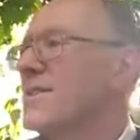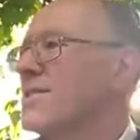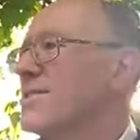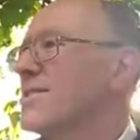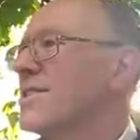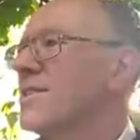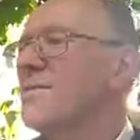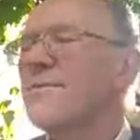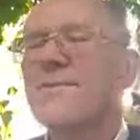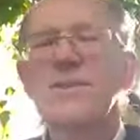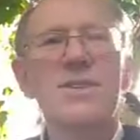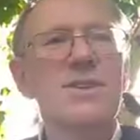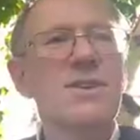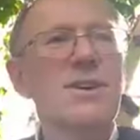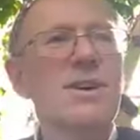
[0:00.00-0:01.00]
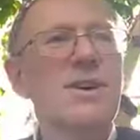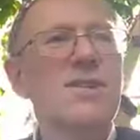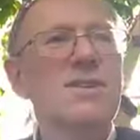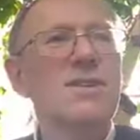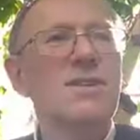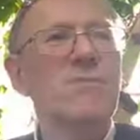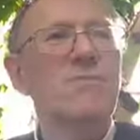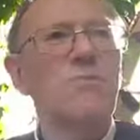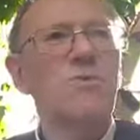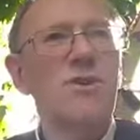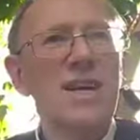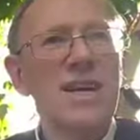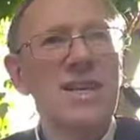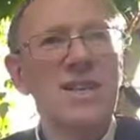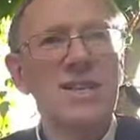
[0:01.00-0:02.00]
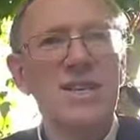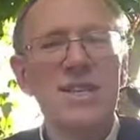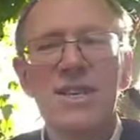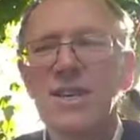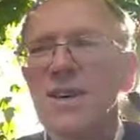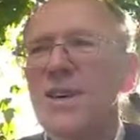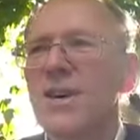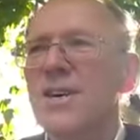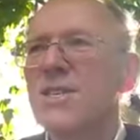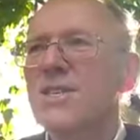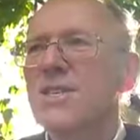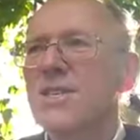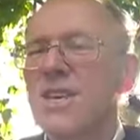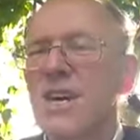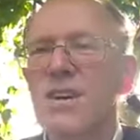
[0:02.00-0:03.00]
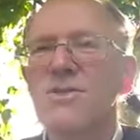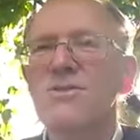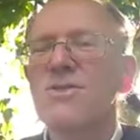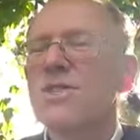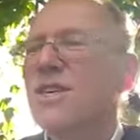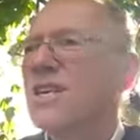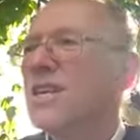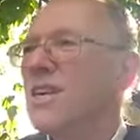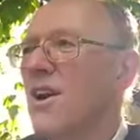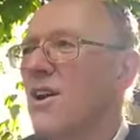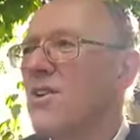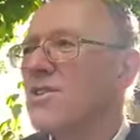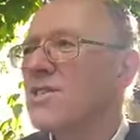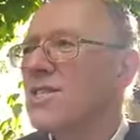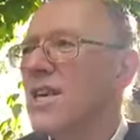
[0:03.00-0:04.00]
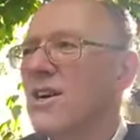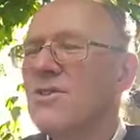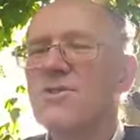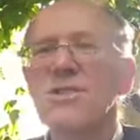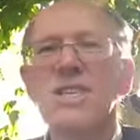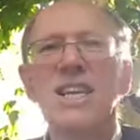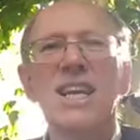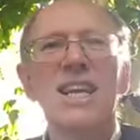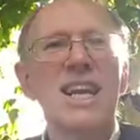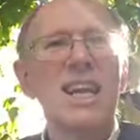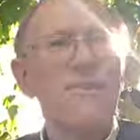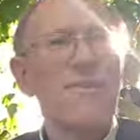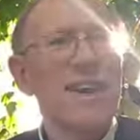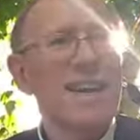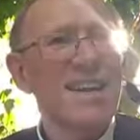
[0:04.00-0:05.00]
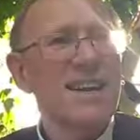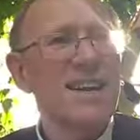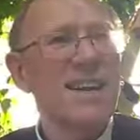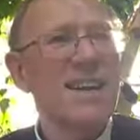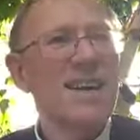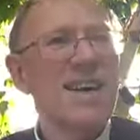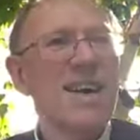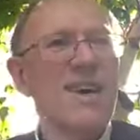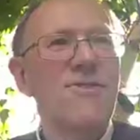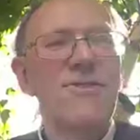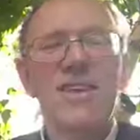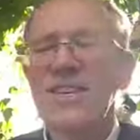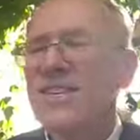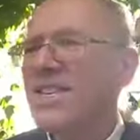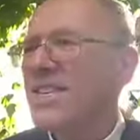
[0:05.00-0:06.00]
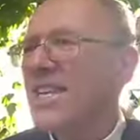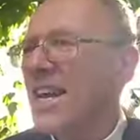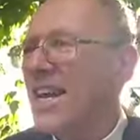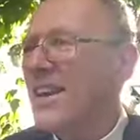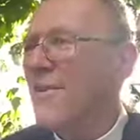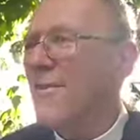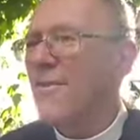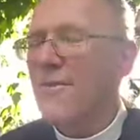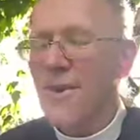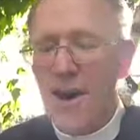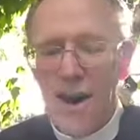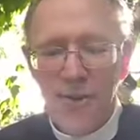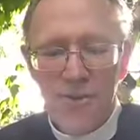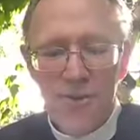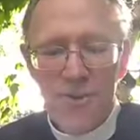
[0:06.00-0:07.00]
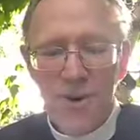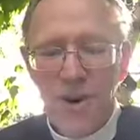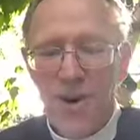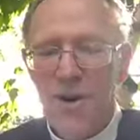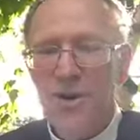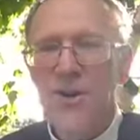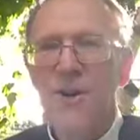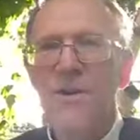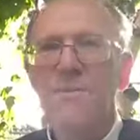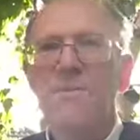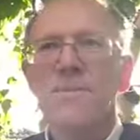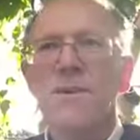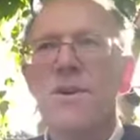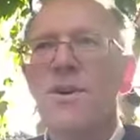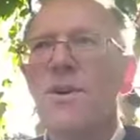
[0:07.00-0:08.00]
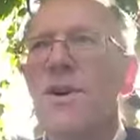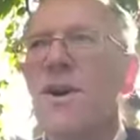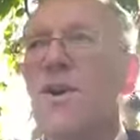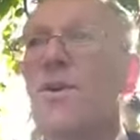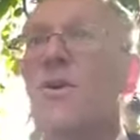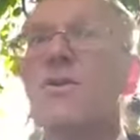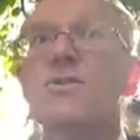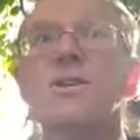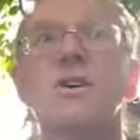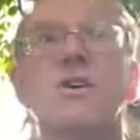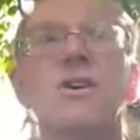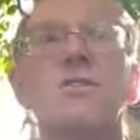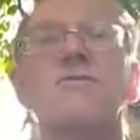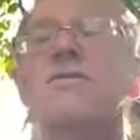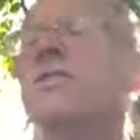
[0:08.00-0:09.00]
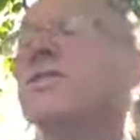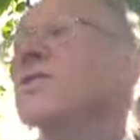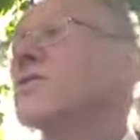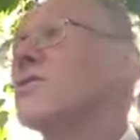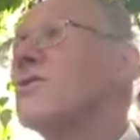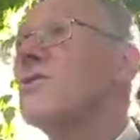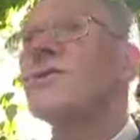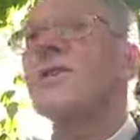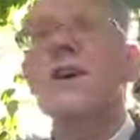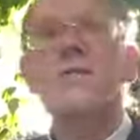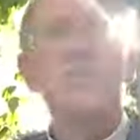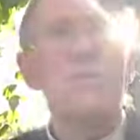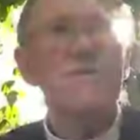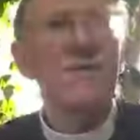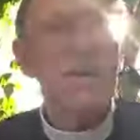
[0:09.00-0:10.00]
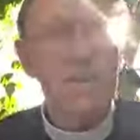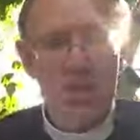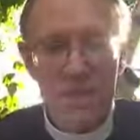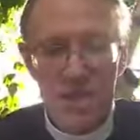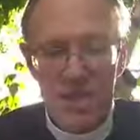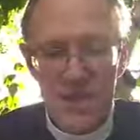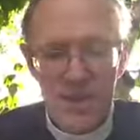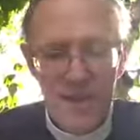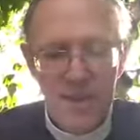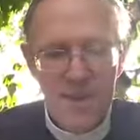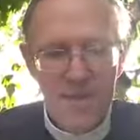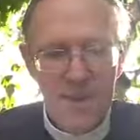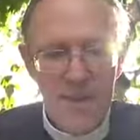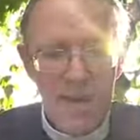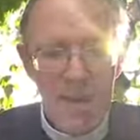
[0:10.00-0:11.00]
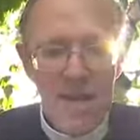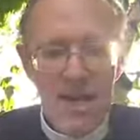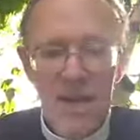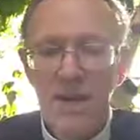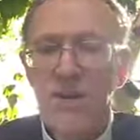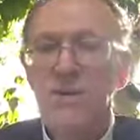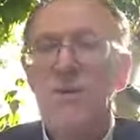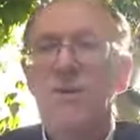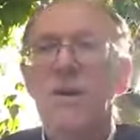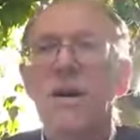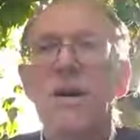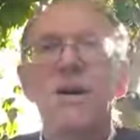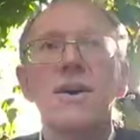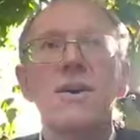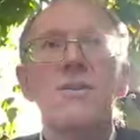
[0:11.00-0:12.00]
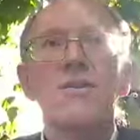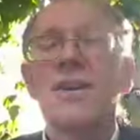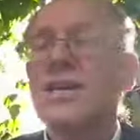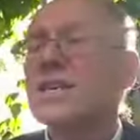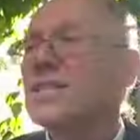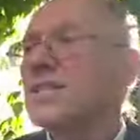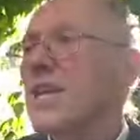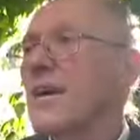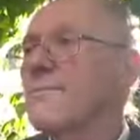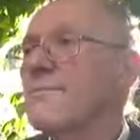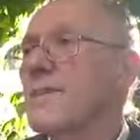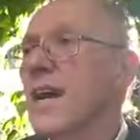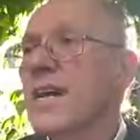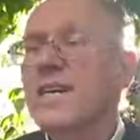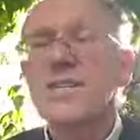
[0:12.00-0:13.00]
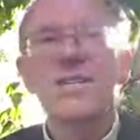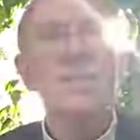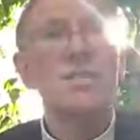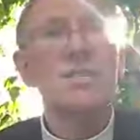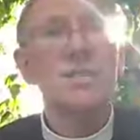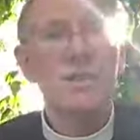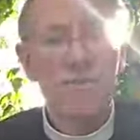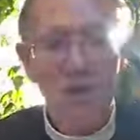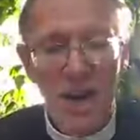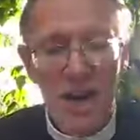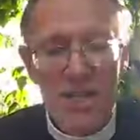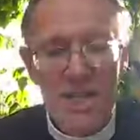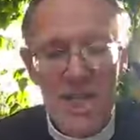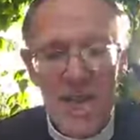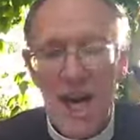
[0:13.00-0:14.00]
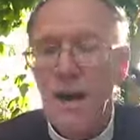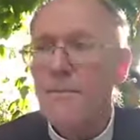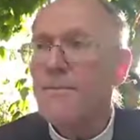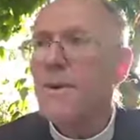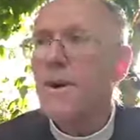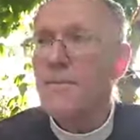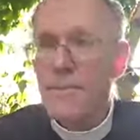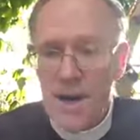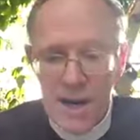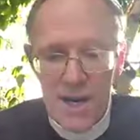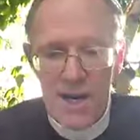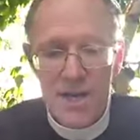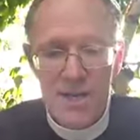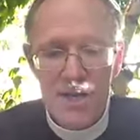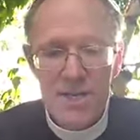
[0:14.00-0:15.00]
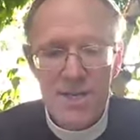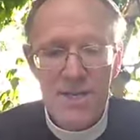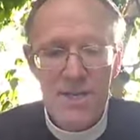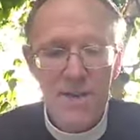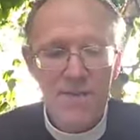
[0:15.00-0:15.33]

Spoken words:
to preach to those that are lost, those that are living in this state far from God, or to restore those of us in who these temptations are rising up among us.